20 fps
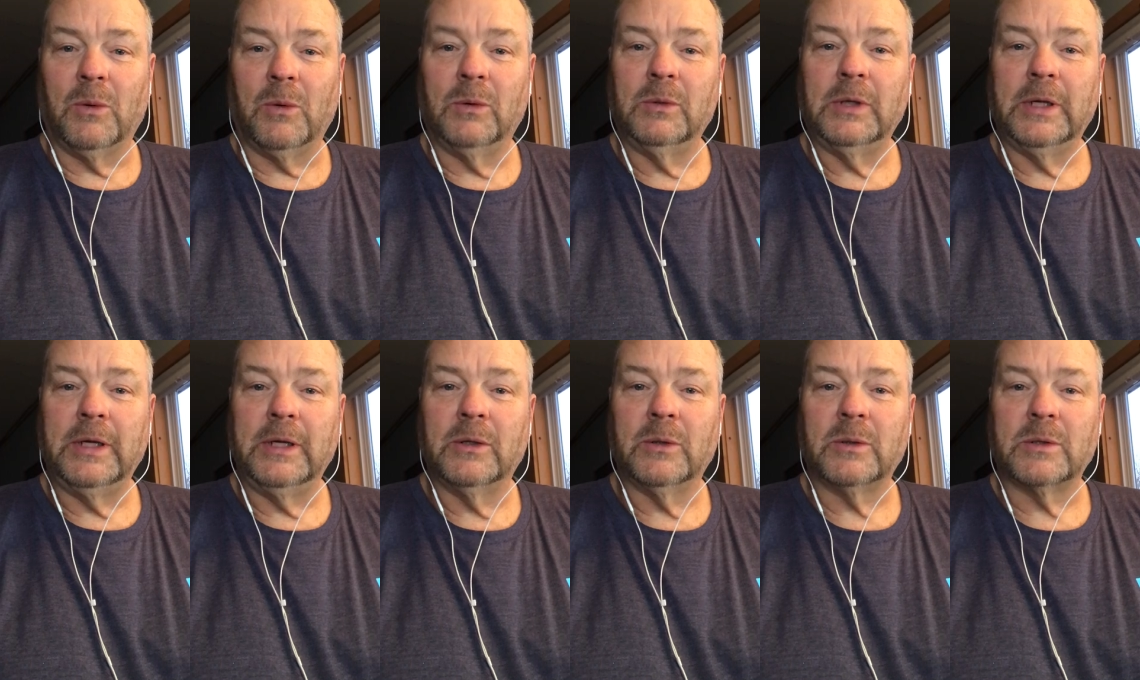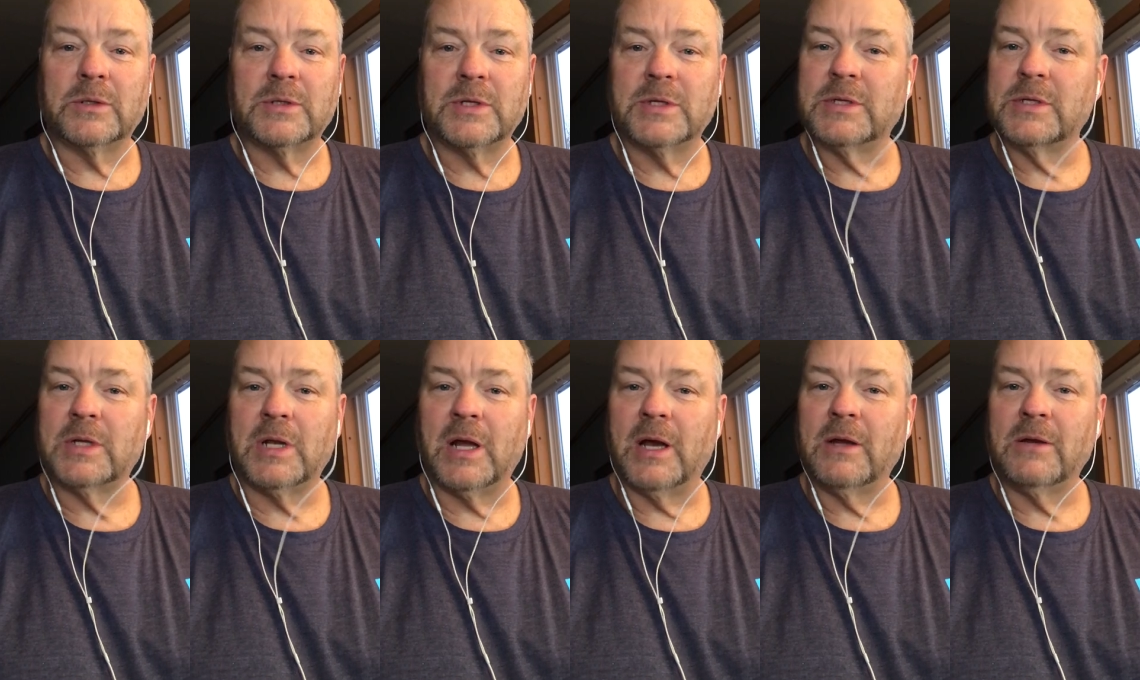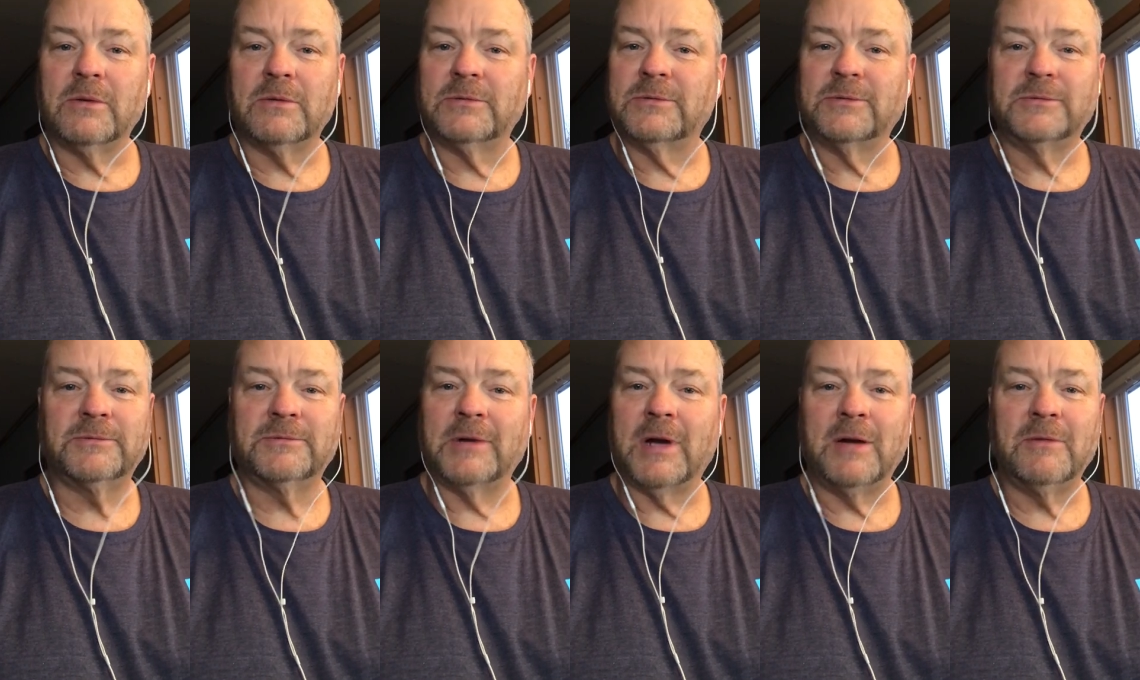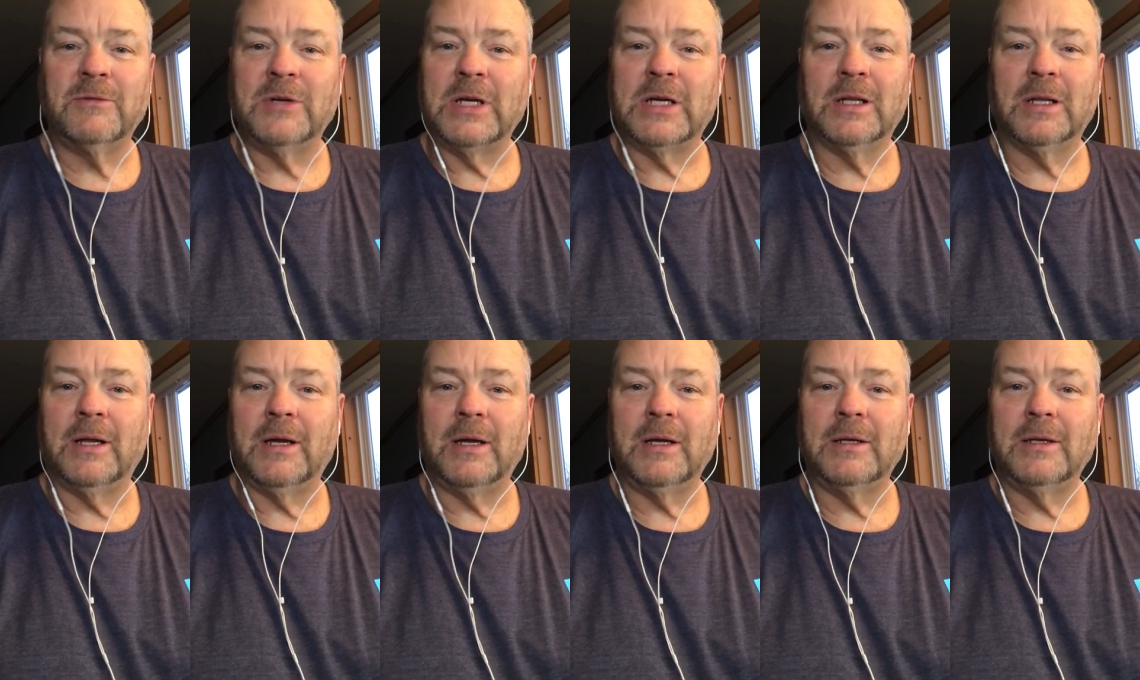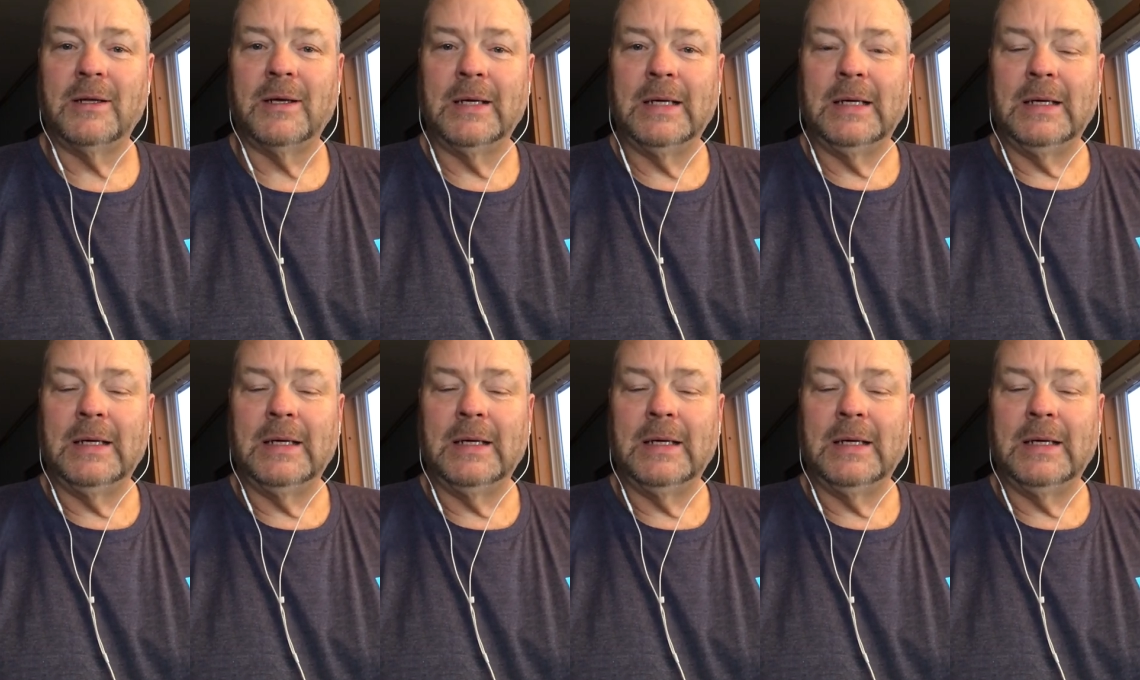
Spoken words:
only courses, and I've declined.